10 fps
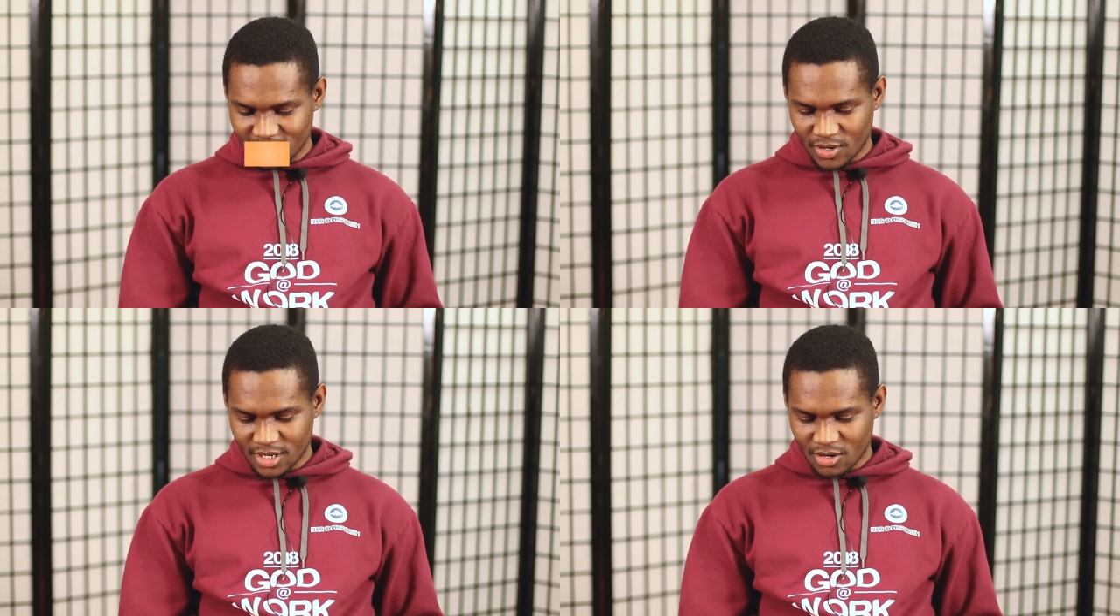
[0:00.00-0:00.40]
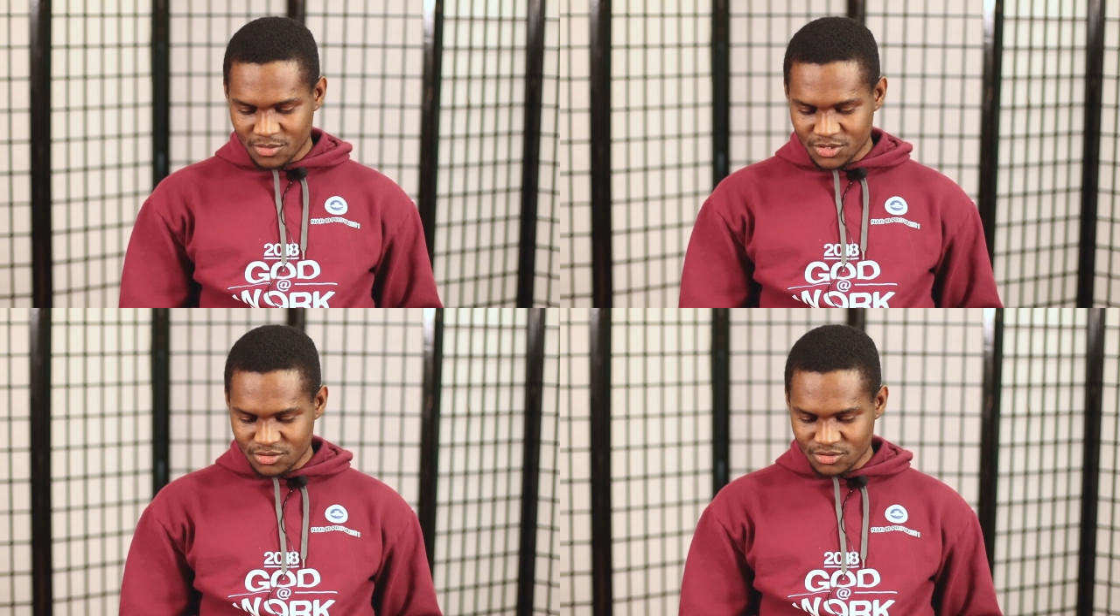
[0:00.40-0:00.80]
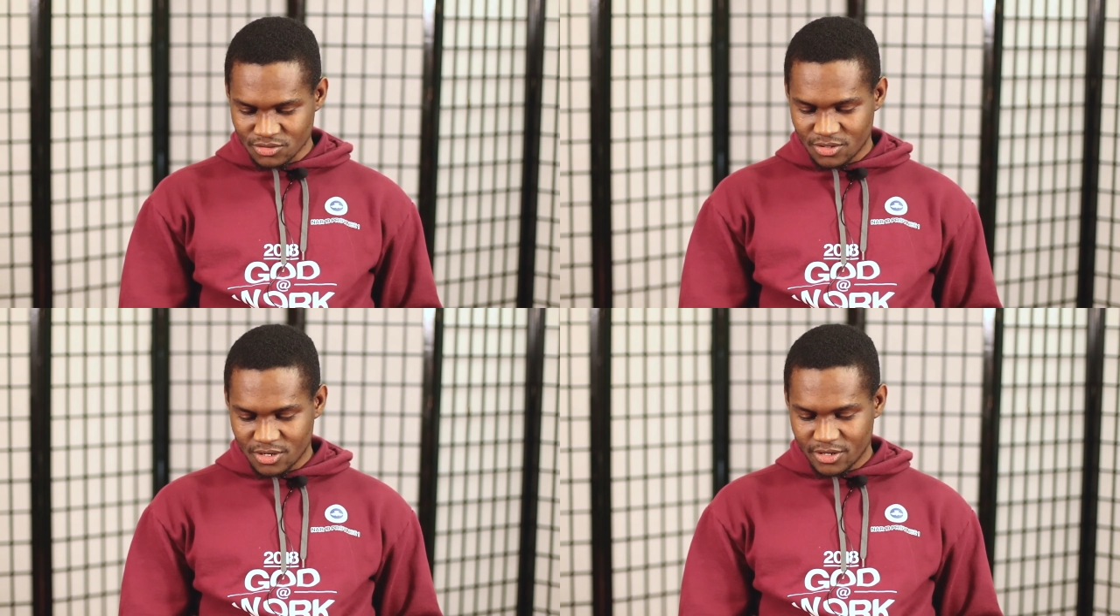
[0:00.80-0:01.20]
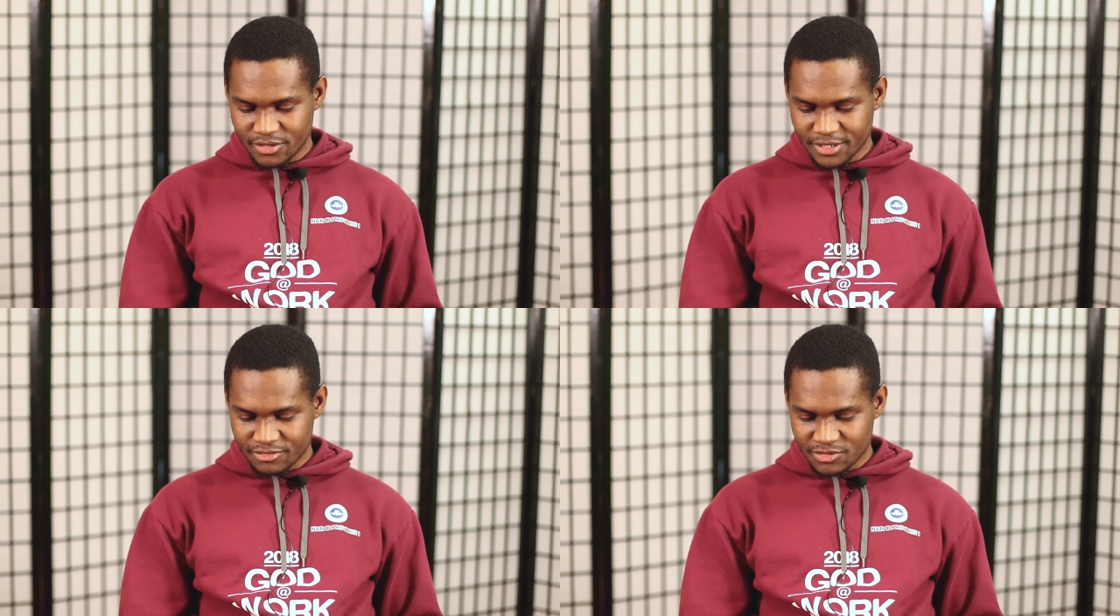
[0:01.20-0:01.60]
when it comes to
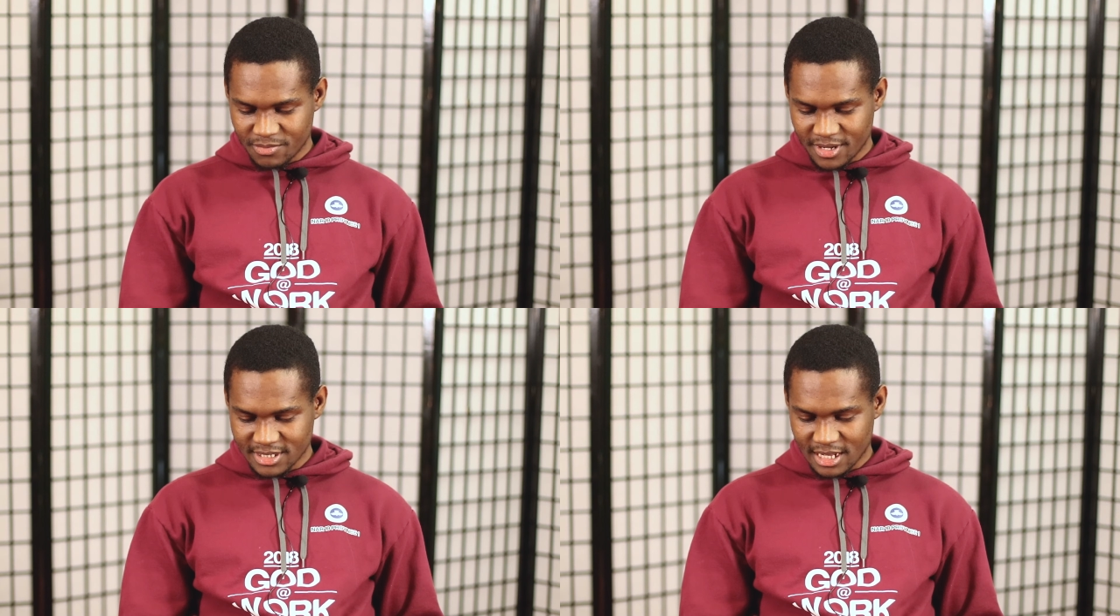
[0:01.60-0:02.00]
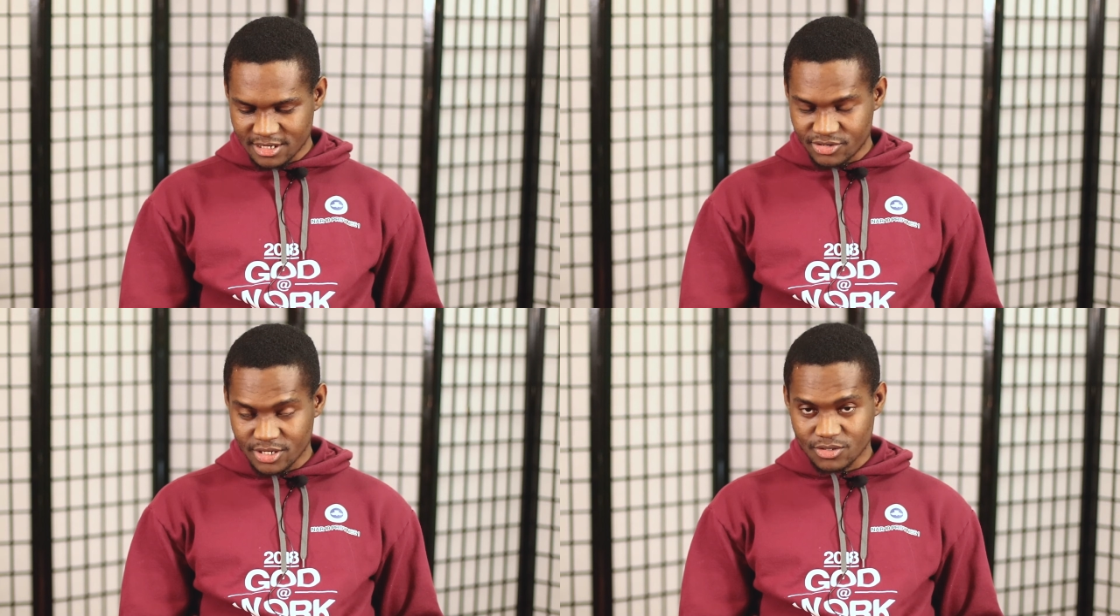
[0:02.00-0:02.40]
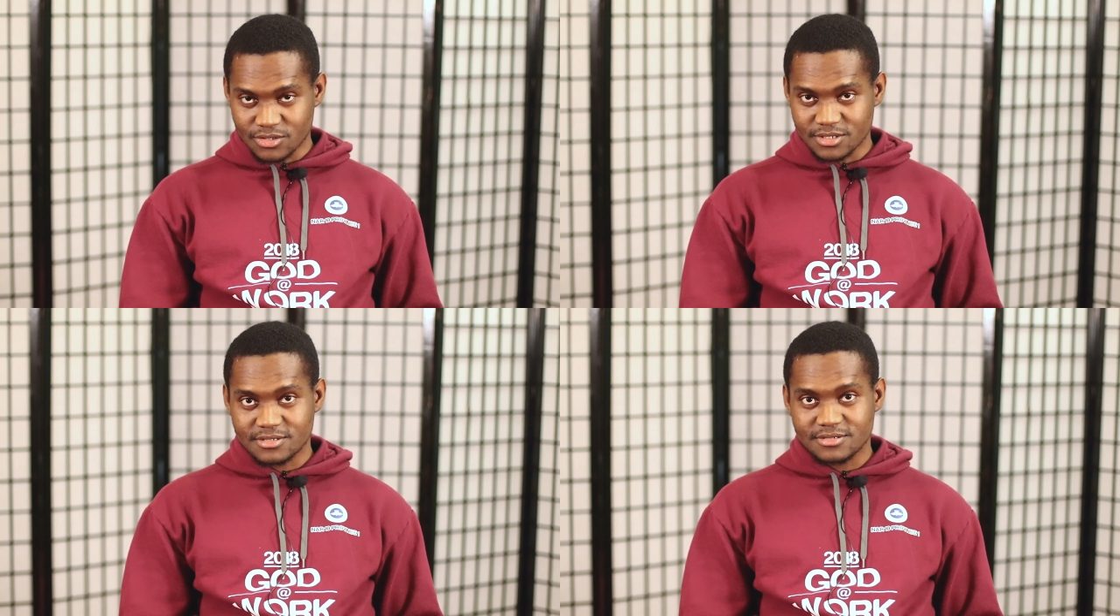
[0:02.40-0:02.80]
recruitment and dress code?